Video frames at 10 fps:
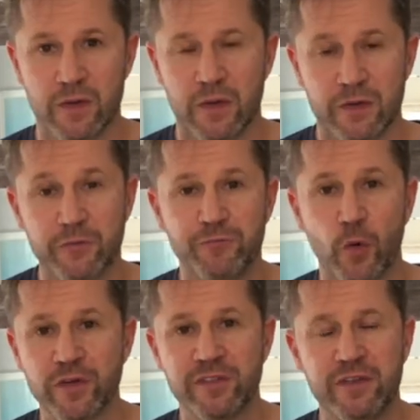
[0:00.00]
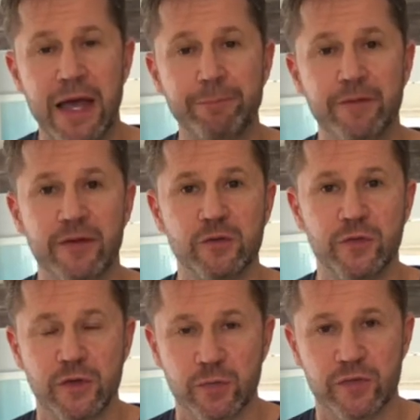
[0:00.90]
The fourth step is
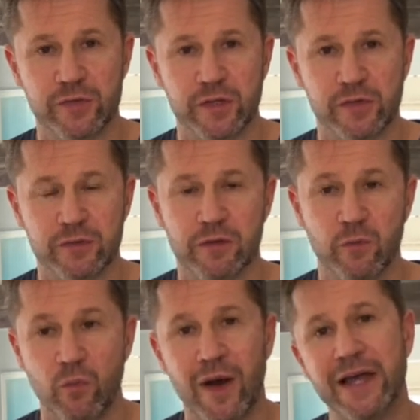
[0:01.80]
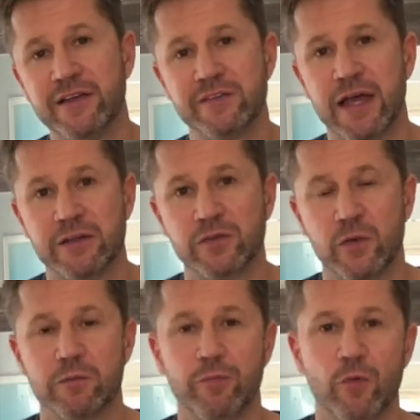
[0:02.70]
visualization. And why is that so
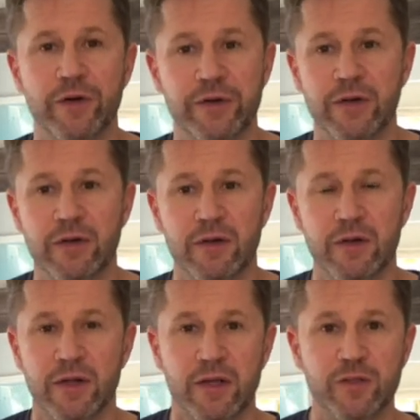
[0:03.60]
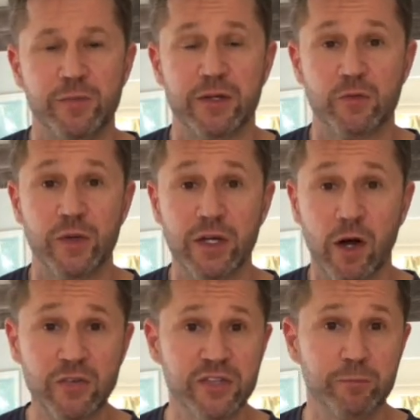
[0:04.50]
important? Is because we can all
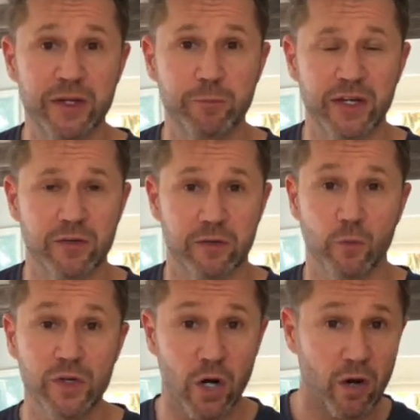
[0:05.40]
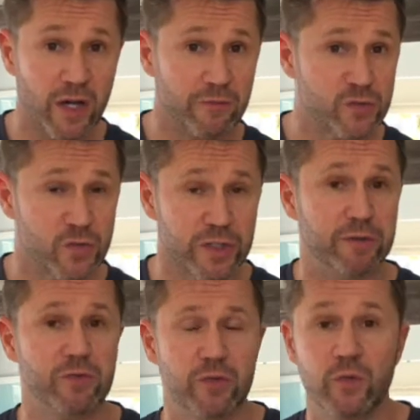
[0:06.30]
see big picture. We all have
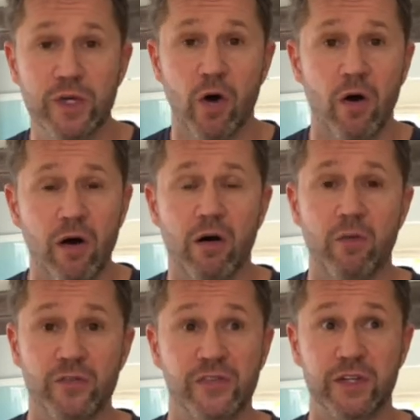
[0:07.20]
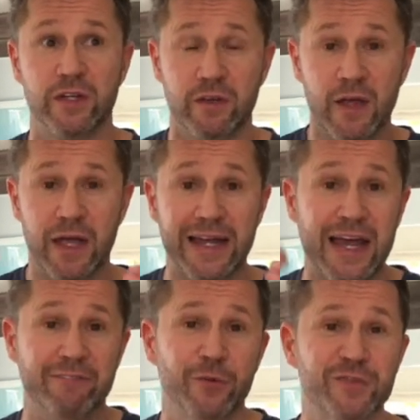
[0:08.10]
dreams. We all see and
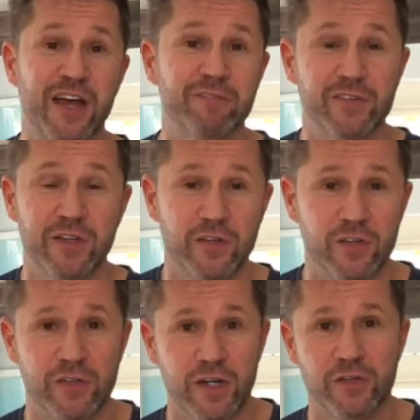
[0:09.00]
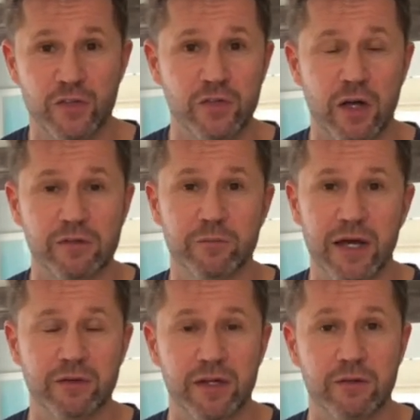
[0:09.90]
have those conversations that I just talked
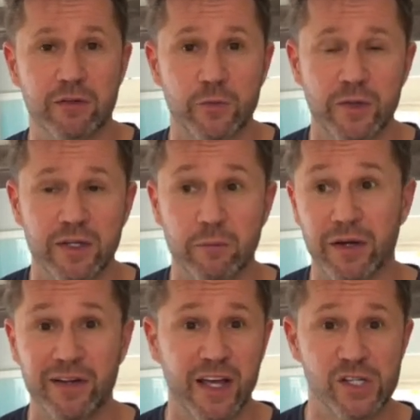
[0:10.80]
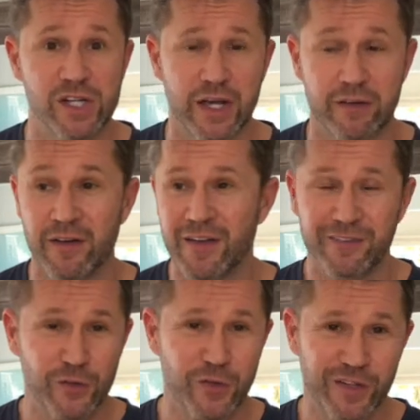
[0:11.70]
about in three about head chatter.
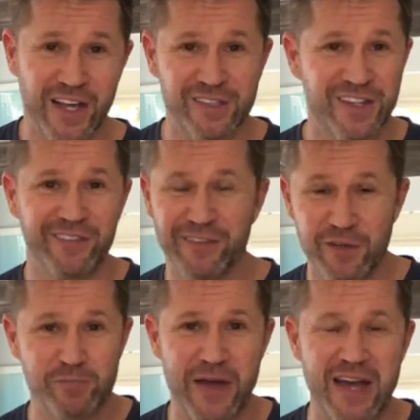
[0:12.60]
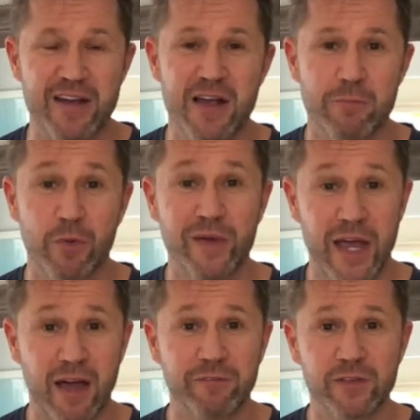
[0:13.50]
There's good head chatter, there's bad, but we
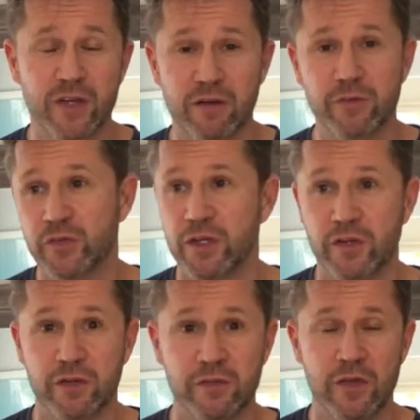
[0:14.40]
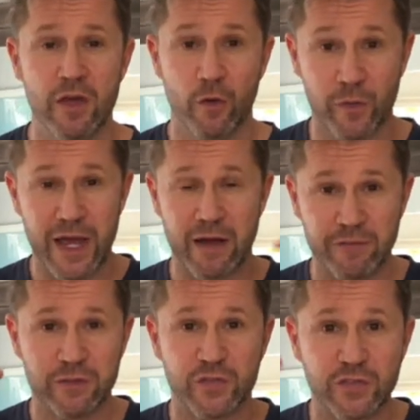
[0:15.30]
have these conversations, or we have
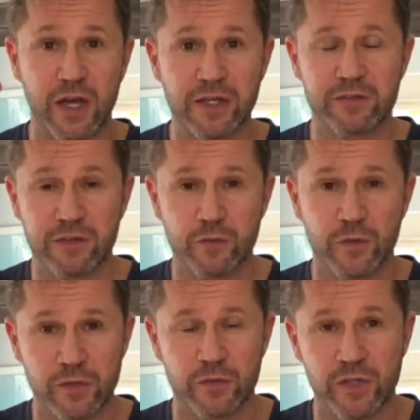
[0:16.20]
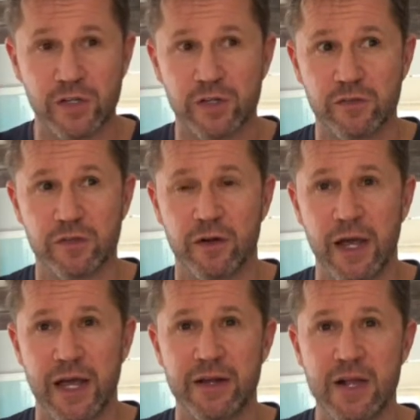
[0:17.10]
these sights, these visualizations in our
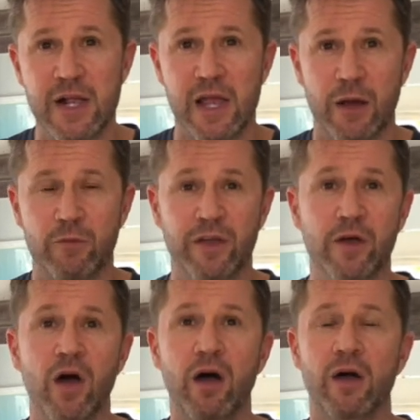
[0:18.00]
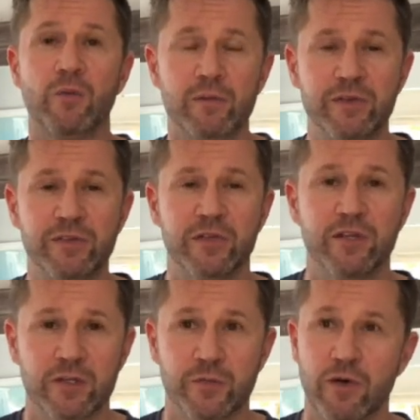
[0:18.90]
head, and we're like, oh, I wanna be
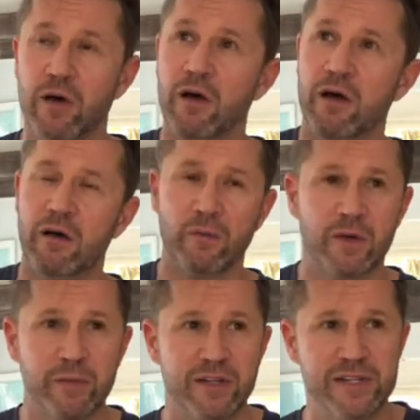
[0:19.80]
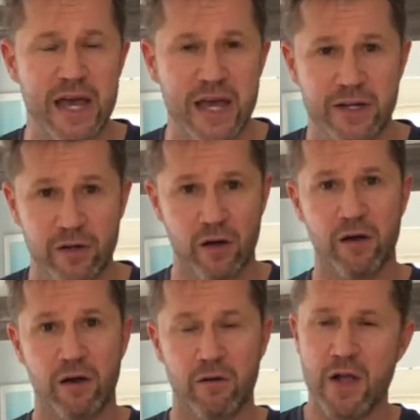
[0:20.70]
successful. Oh, I wanna be a dad.
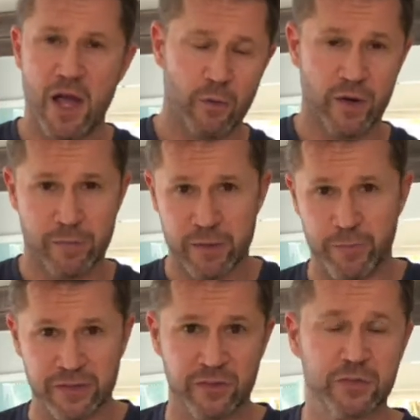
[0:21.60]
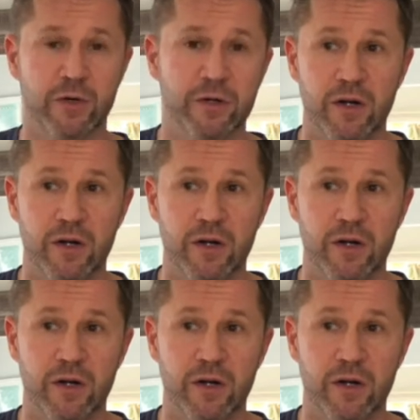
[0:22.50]
Oh, I wanna be a business owner.